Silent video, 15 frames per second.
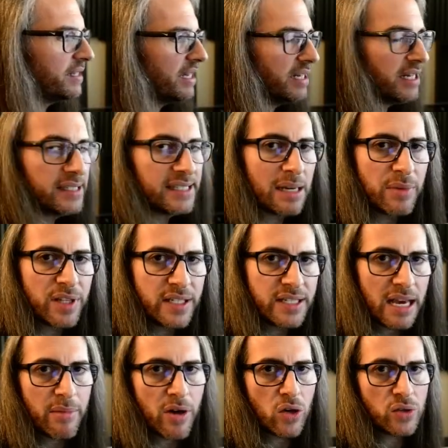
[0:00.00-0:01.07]
seen in some of the
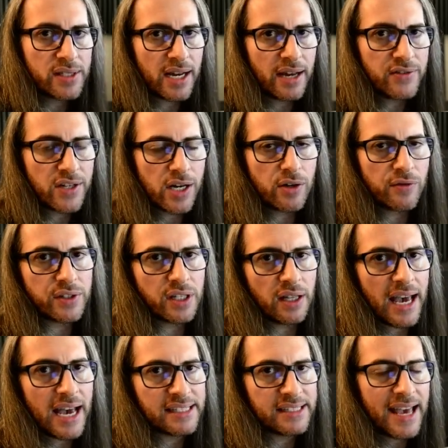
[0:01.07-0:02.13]
demos that I've done over the
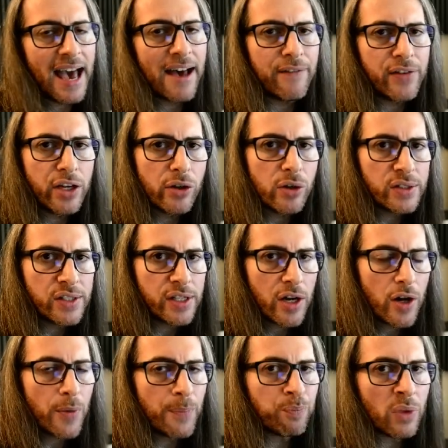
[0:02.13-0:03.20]
last half a year or
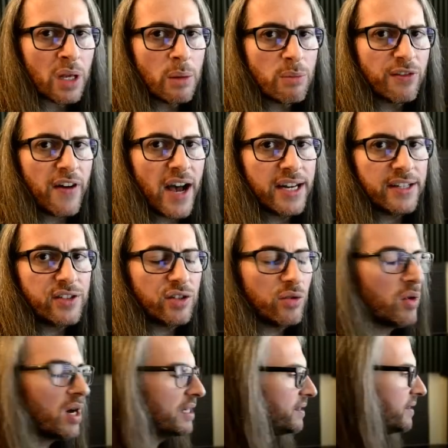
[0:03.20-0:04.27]
so provided
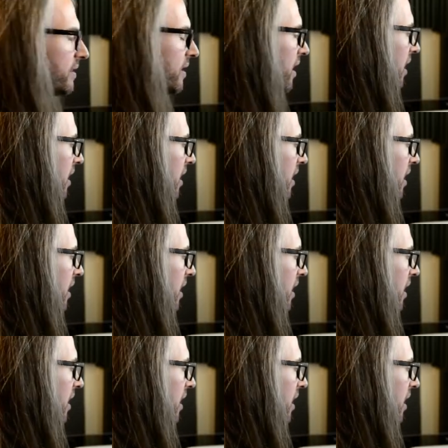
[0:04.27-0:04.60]
to us.